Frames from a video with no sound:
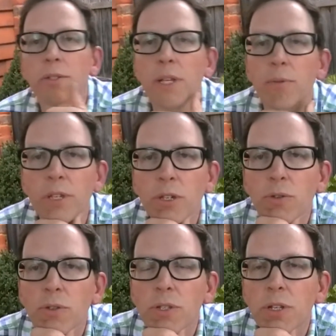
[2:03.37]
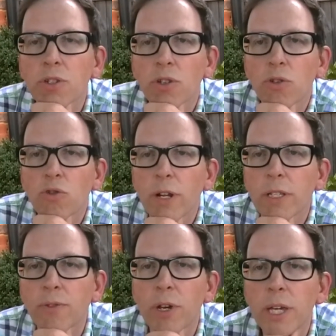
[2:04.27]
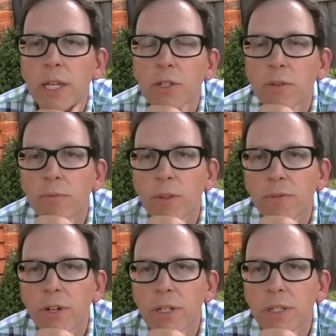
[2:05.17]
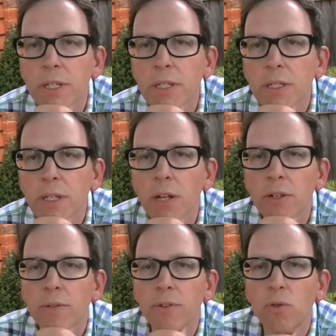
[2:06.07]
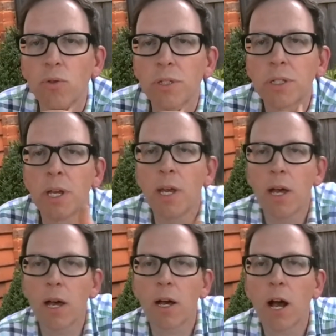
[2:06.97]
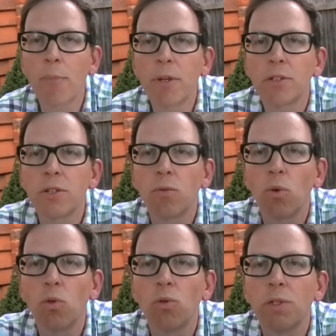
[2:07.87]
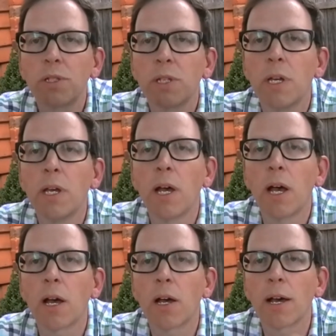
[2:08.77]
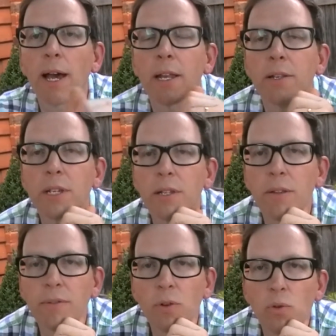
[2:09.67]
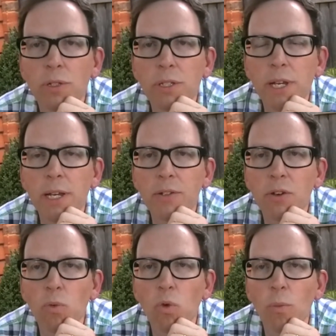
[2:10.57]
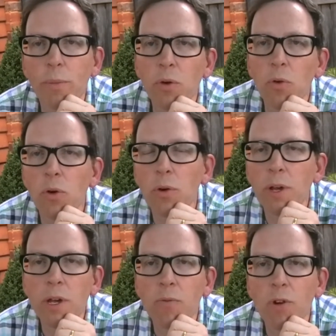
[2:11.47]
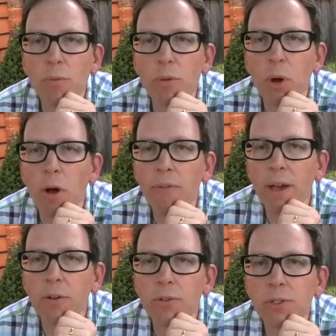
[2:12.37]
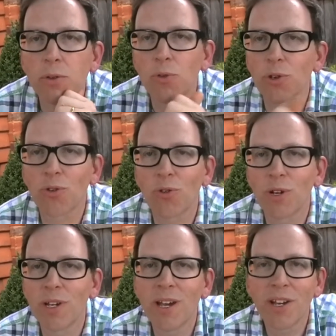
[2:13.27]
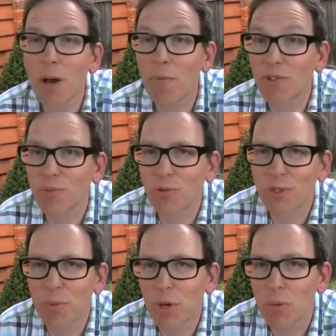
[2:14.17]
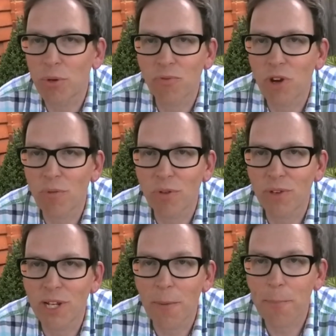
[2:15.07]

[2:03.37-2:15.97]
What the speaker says: They were used to transfer heat from the furnaces under the floors up into the walls and in the floors there to warm your Roman bathhouse or your comfortable suburban Roman villa.